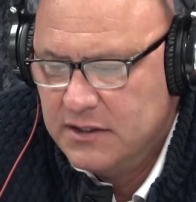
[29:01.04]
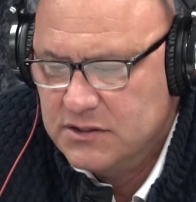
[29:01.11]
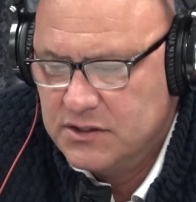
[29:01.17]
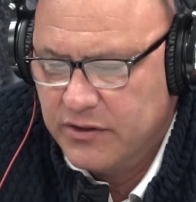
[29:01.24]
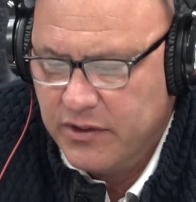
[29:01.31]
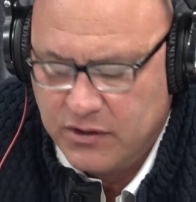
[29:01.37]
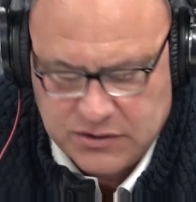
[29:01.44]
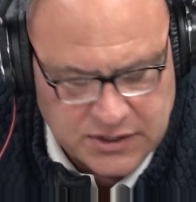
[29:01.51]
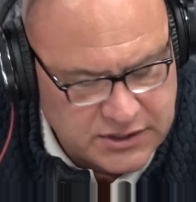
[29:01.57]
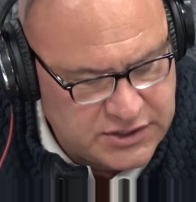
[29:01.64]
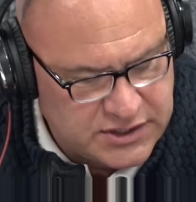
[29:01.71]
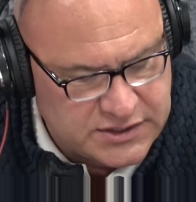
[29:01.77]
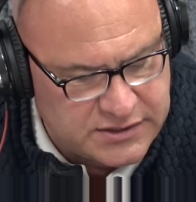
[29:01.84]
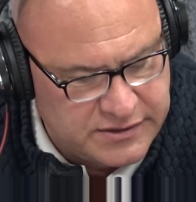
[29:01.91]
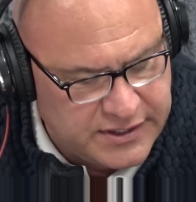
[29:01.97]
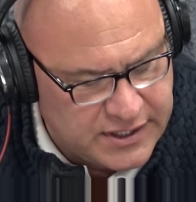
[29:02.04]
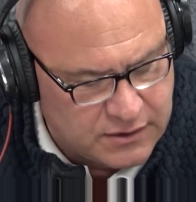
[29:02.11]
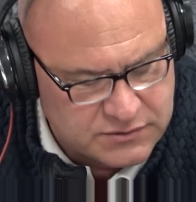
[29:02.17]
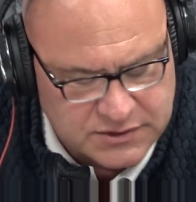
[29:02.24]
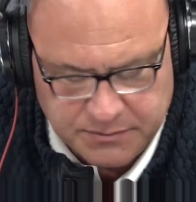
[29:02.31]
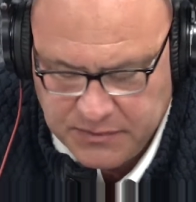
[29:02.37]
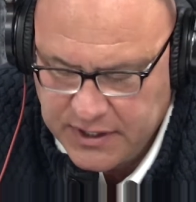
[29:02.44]
So those are just, you know,
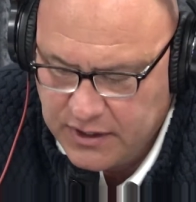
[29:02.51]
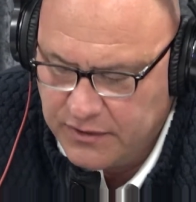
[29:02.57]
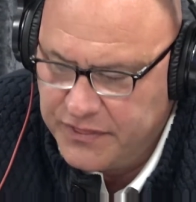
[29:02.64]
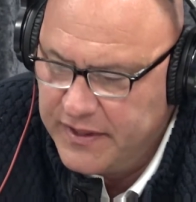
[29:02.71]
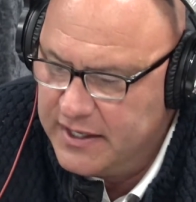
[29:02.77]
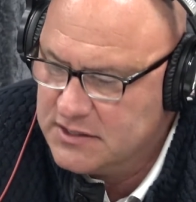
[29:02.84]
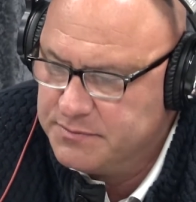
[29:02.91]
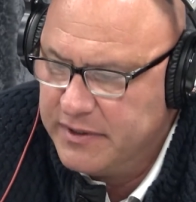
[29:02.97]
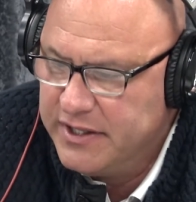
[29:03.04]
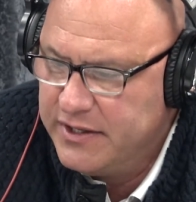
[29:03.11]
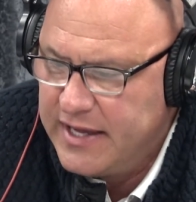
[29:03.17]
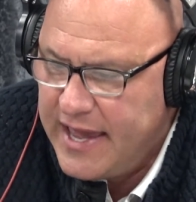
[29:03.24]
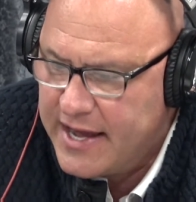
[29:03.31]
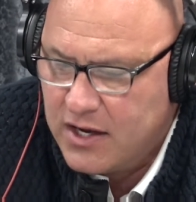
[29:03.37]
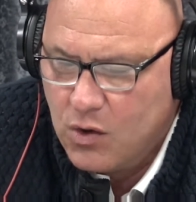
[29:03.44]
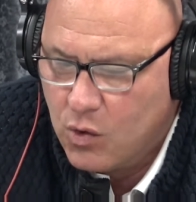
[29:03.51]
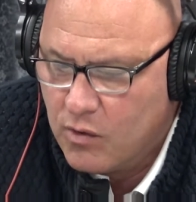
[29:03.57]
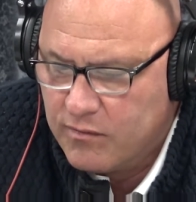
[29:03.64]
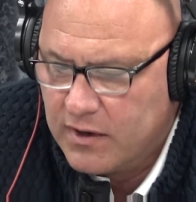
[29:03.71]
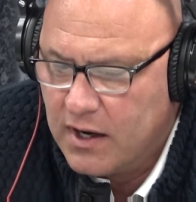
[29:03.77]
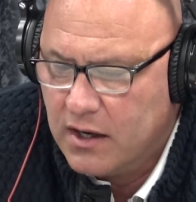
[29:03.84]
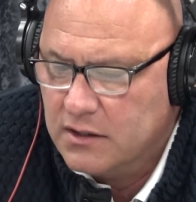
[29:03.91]
some little things, but you can't go
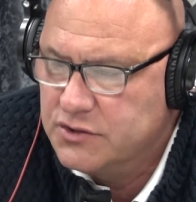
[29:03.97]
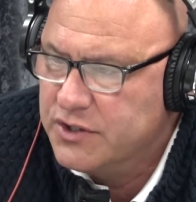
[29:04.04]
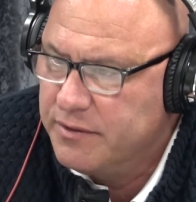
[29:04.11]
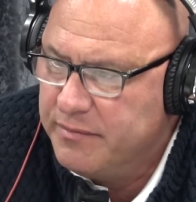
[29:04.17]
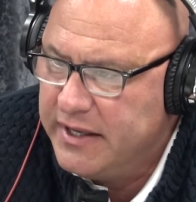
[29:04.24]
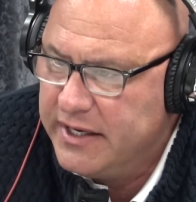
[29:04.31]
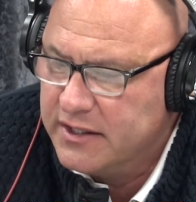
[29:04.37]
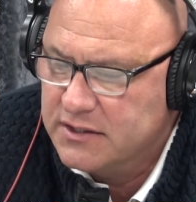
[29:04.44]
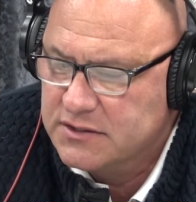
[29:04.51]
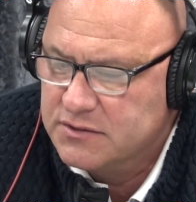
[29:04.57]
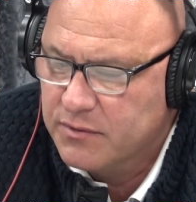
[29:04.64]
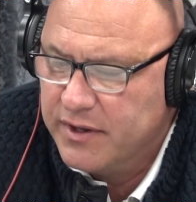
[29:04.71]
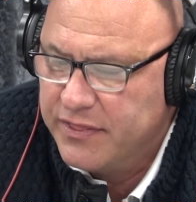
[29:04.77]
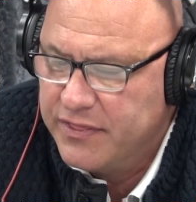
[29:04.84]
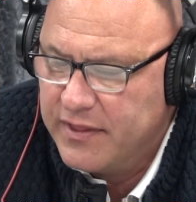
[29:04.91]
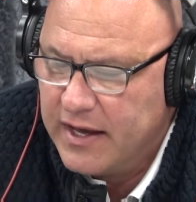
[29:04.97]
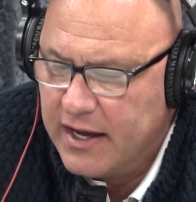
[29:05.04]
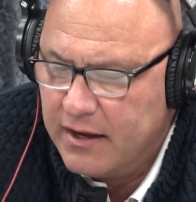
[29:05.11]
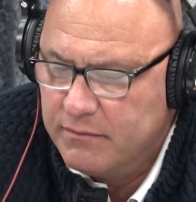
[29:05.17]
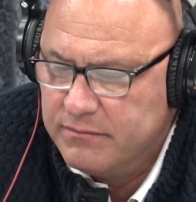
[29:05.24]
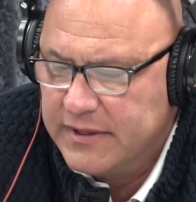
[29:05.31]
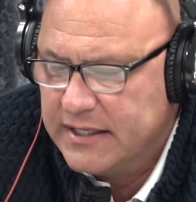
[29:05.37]
over 100 meters with
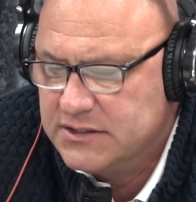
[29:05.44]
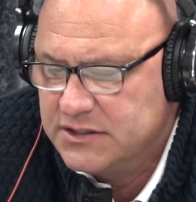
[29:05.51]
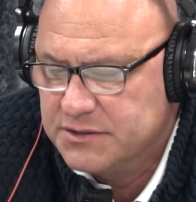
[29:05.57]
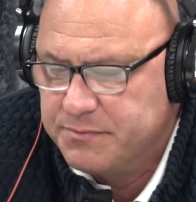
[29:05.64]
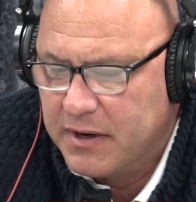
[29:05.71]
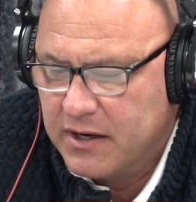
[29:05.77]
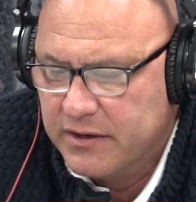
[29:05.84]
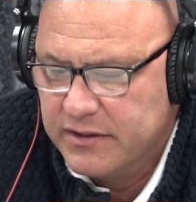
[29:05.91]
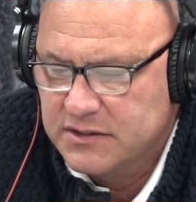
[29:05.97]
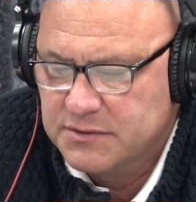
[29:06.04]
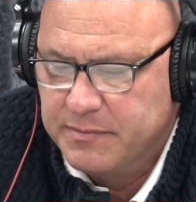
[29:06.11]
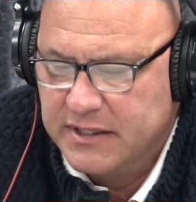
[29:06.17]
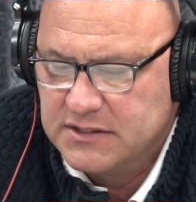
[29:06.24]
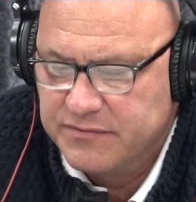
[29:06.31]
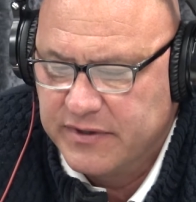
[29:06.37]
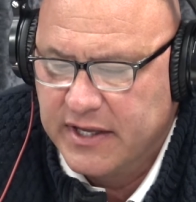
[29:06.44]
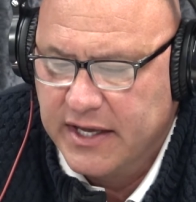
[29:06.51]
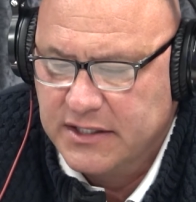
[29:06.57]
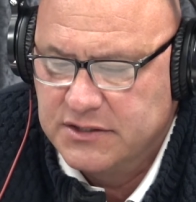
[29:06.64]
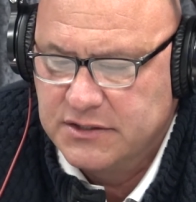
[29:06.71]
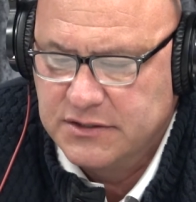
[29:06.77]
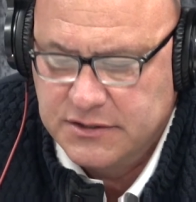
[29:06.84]
that's just part of the
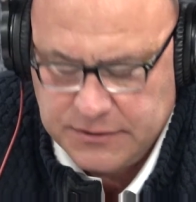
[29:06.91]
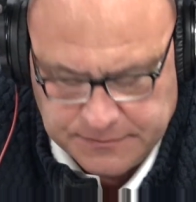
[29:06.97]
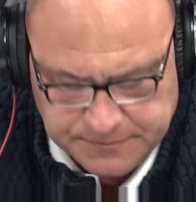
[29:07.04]
specifications.